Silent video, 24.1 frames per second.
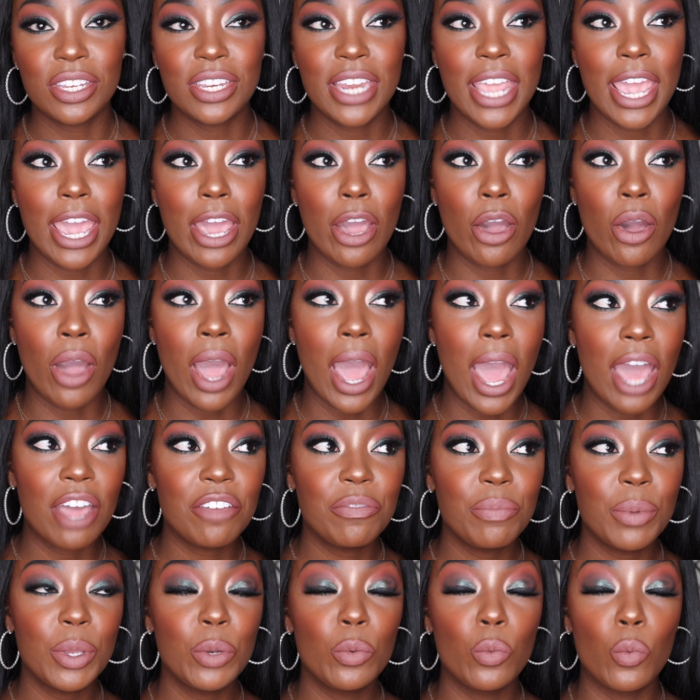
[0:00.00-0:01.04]
Now,
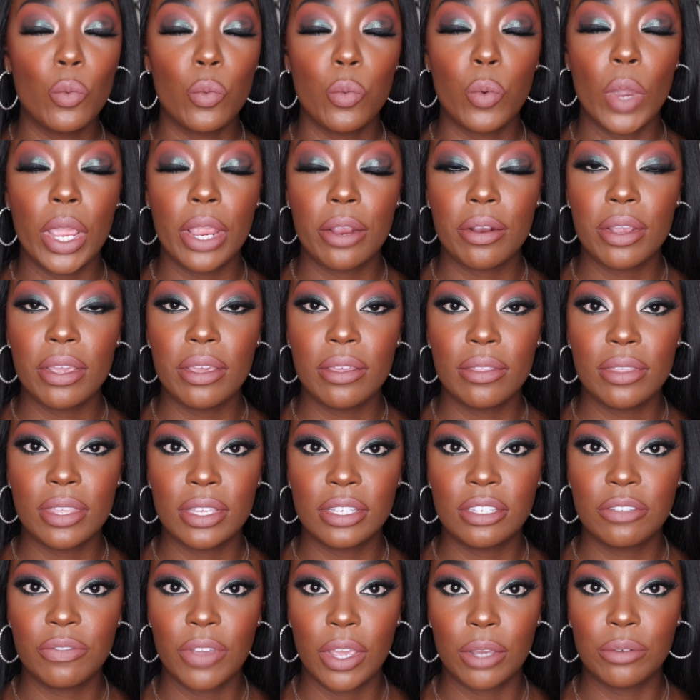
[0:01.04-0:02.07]
I've been wearing
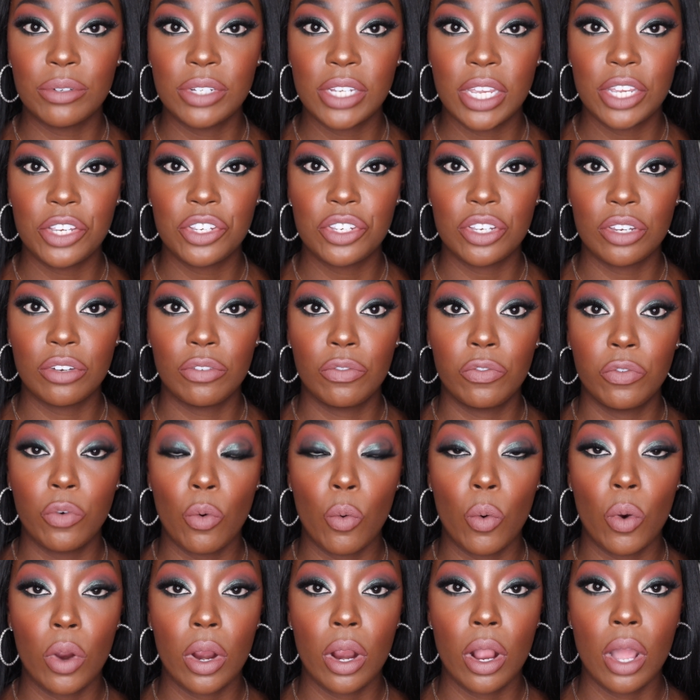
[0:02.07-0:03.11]
this foundation
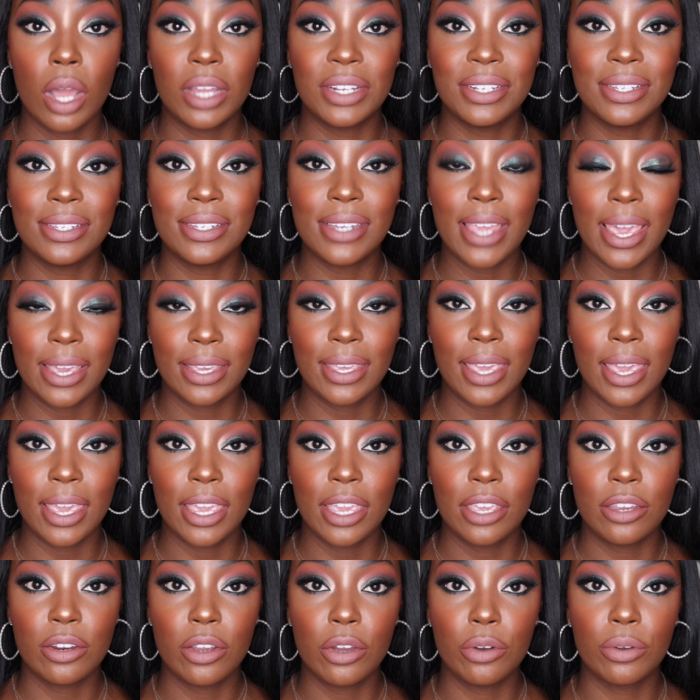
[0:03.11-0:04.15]
for a
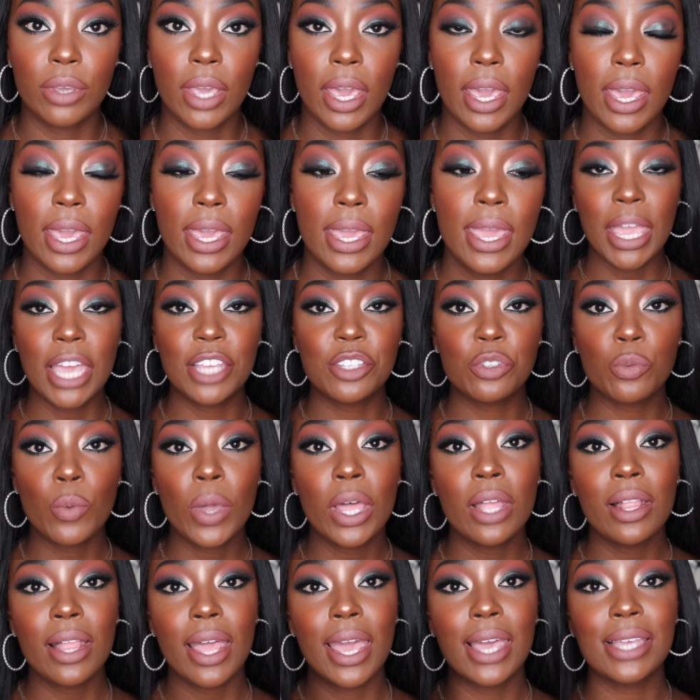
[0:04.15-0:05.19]
decade, okay? As
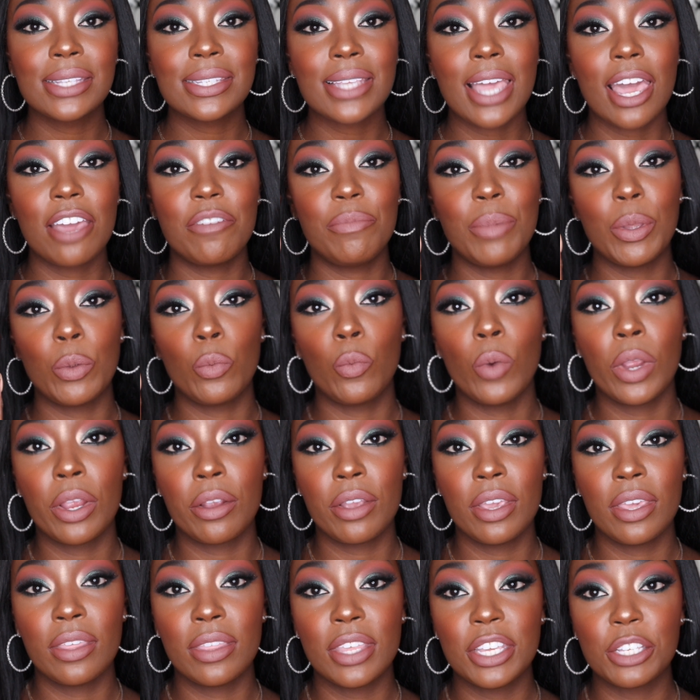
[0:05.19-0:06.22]
well as I've been
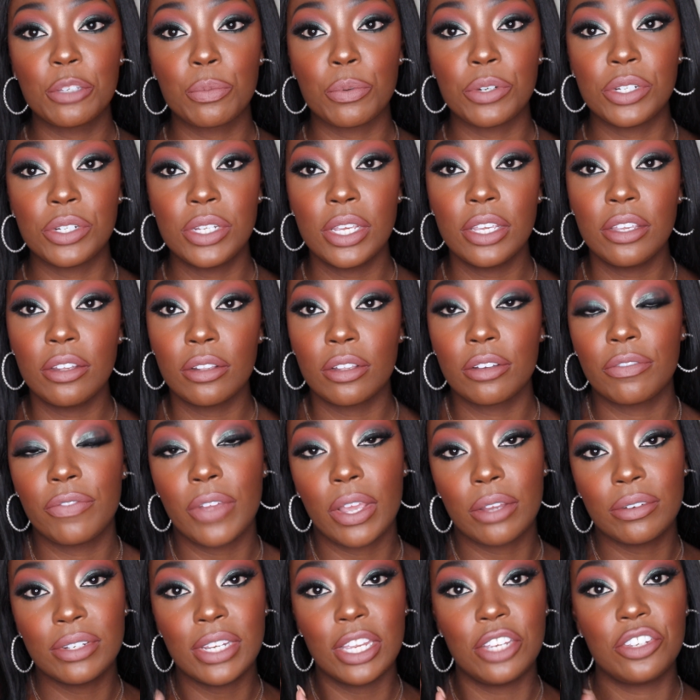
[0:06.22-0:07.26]
wearing this particular
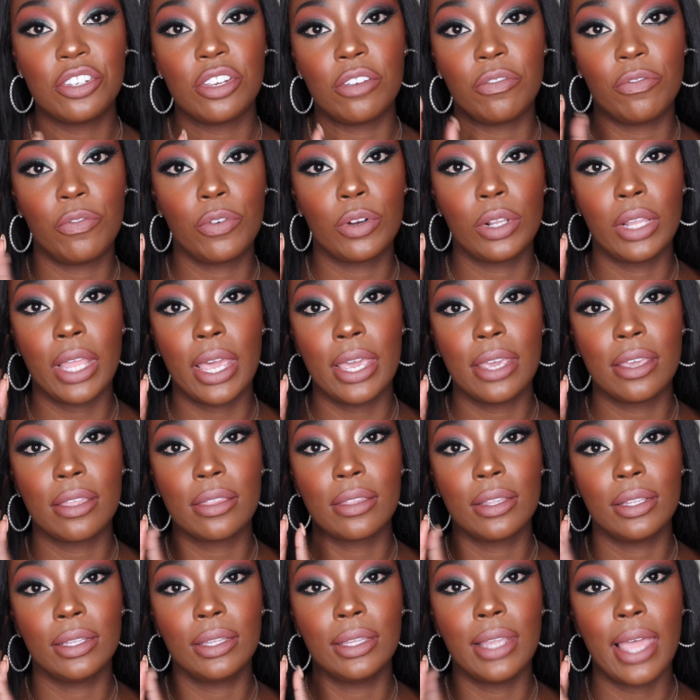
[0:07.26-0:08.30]
foundation for like
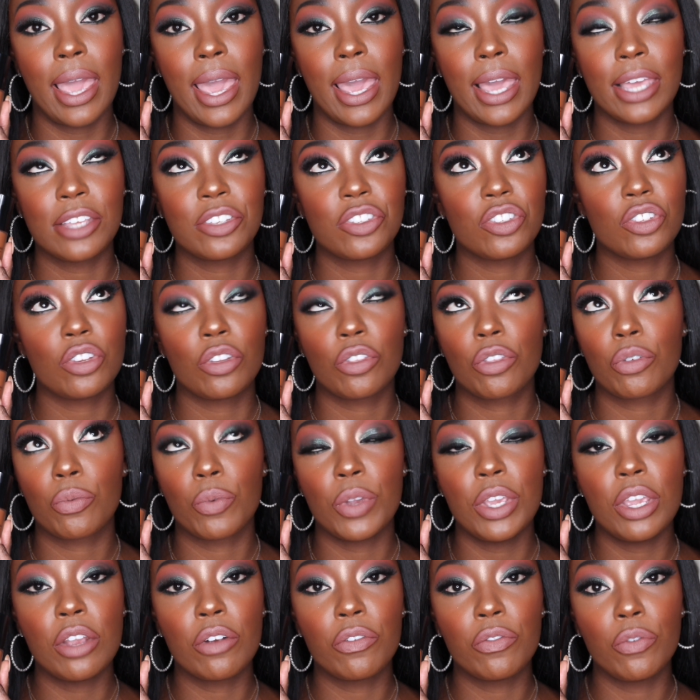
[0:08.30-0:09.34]
the last
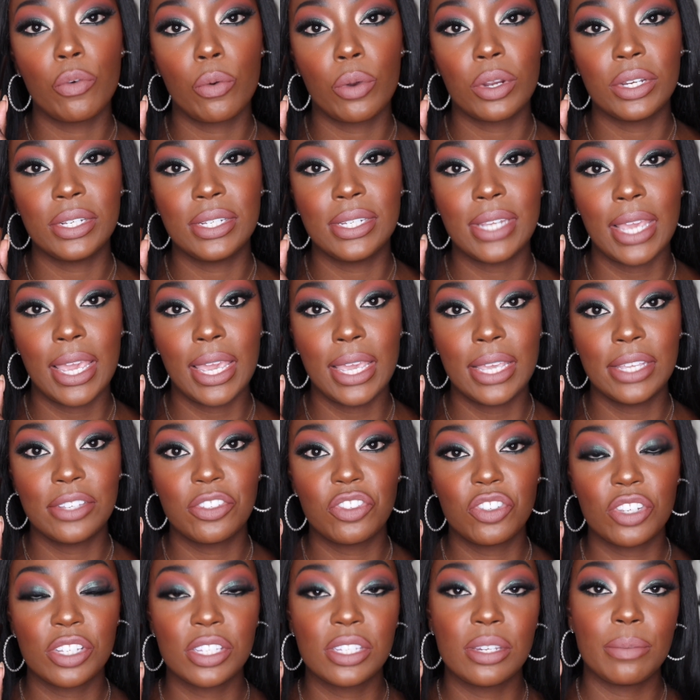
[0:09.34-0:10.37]
3 or 4
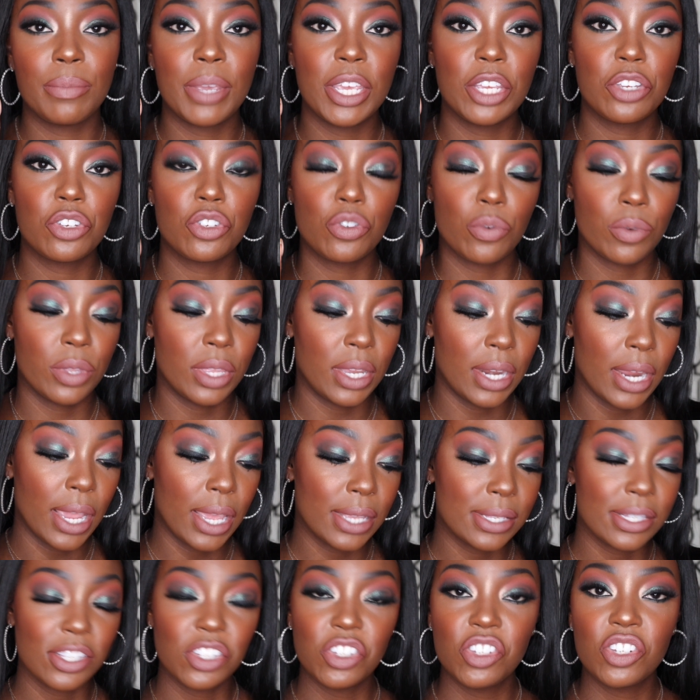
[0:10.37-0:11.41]
days, just to make sure that it
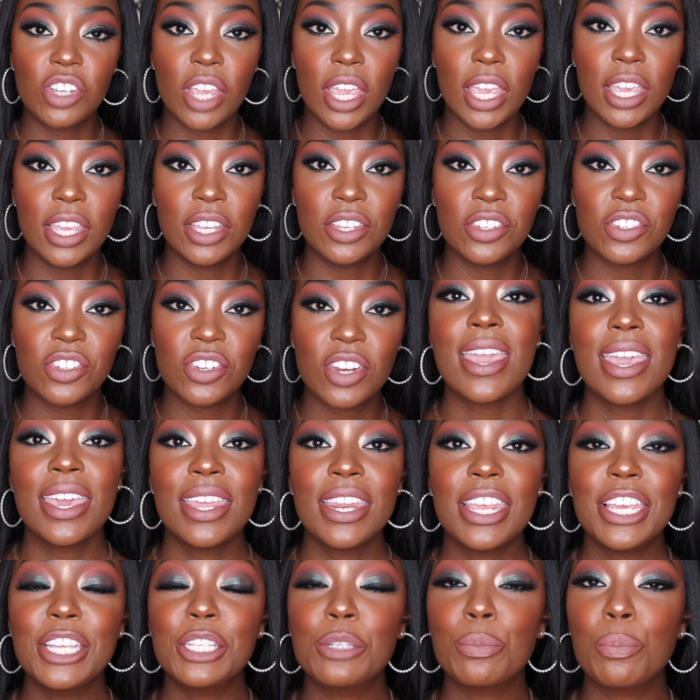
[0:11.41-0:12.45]
hasn't changed.
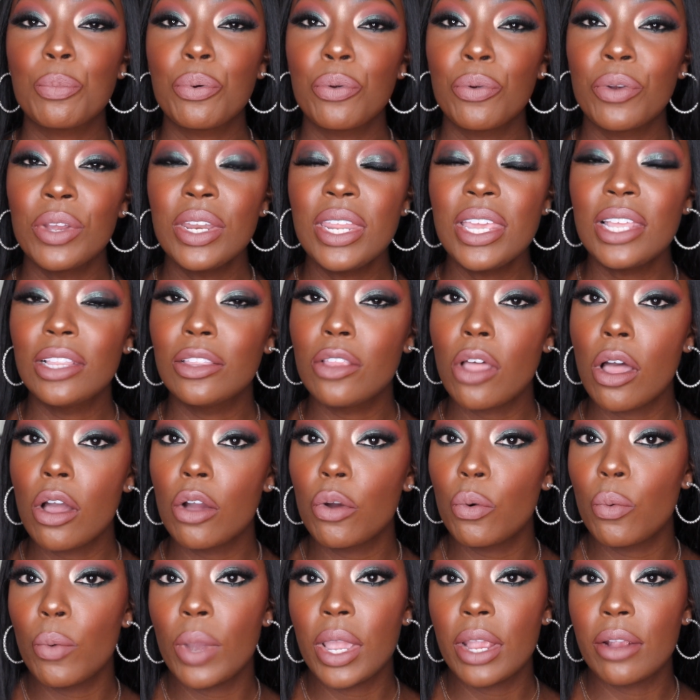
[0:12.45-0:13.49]
It is pretty
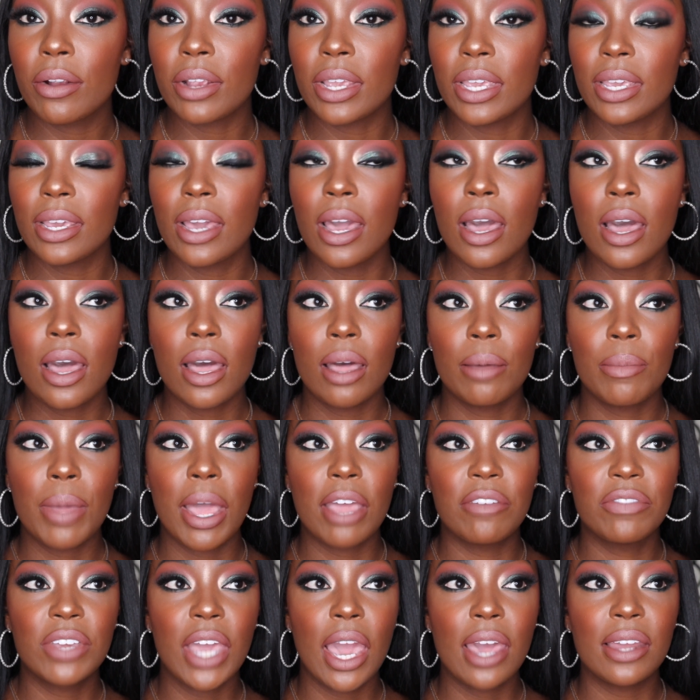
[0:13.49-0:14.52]
long wearing.
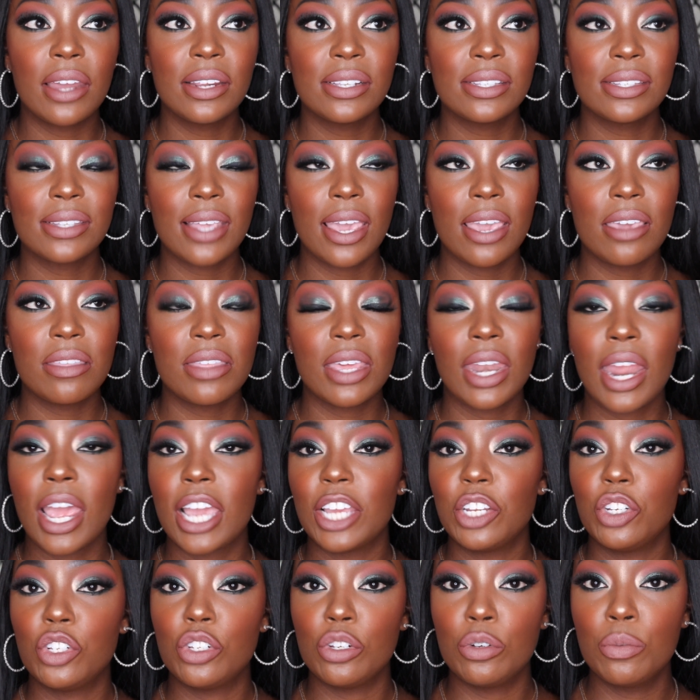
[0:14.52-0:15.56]
I've got to say that
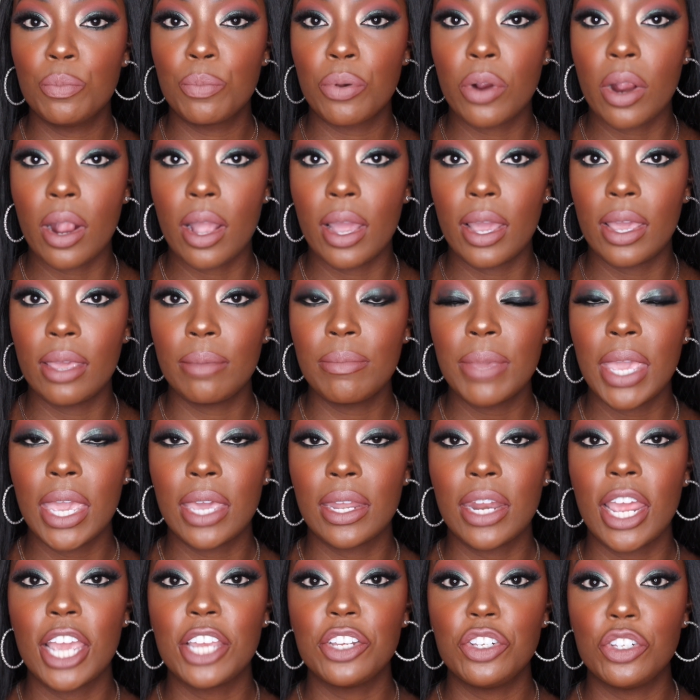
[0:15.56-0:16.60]
I do prime
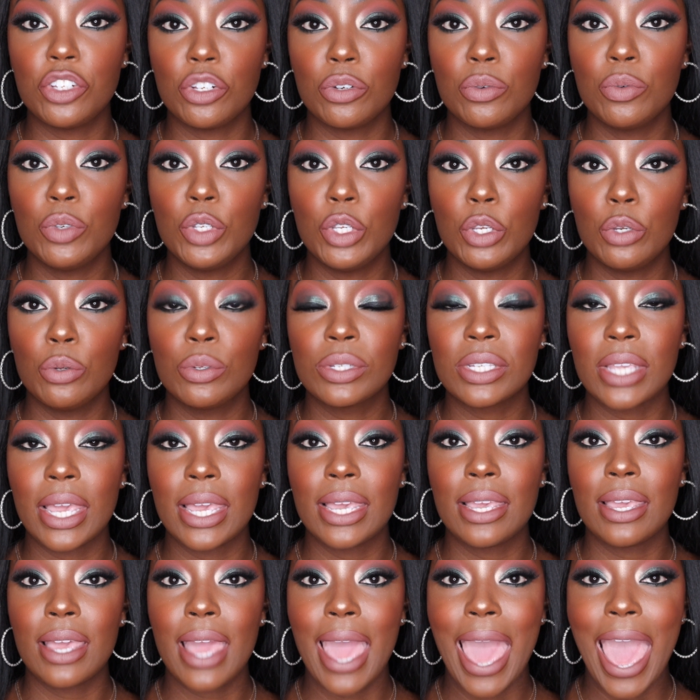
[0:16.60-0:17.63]
and I do use
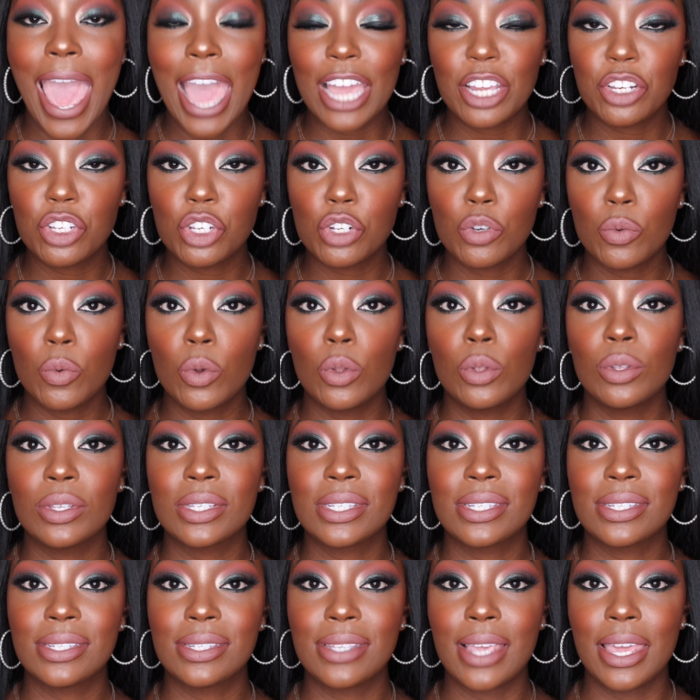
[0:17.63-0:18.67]
a actual
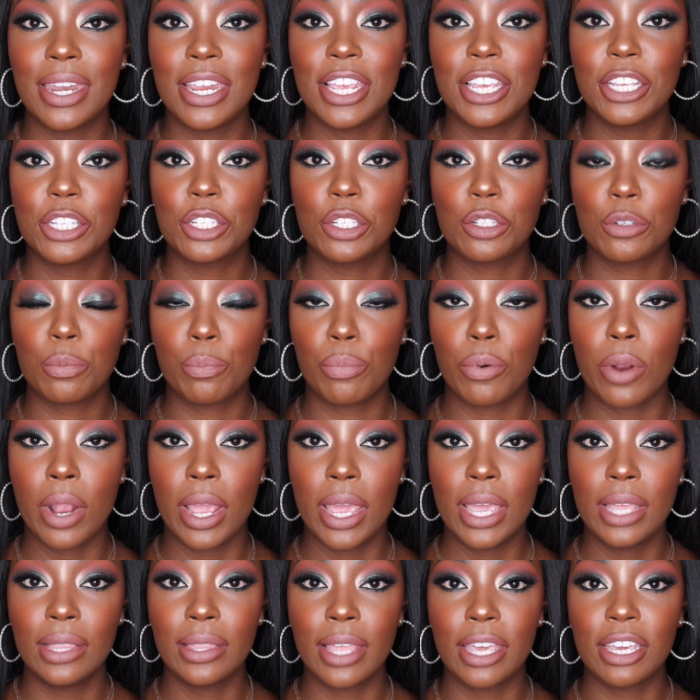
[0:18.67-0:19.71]
setting
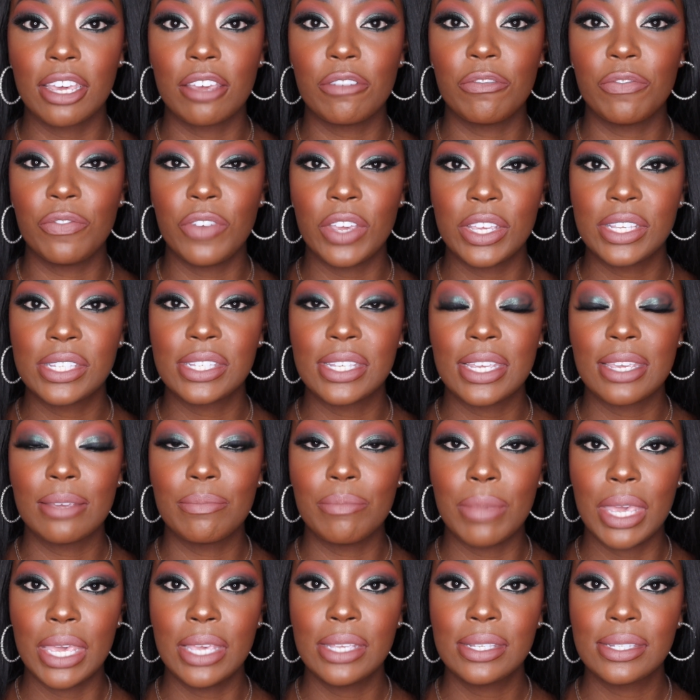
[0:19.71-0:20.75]
spray, like a
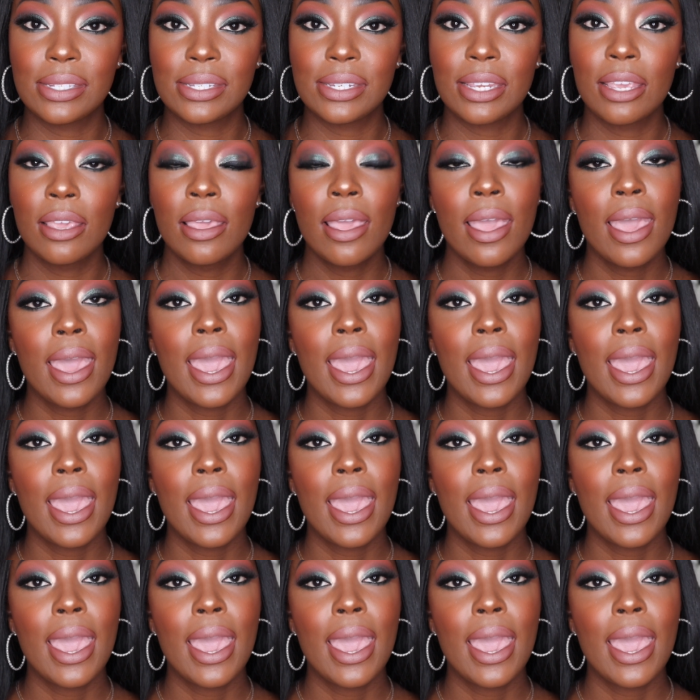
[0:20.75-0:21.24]
fixing mist.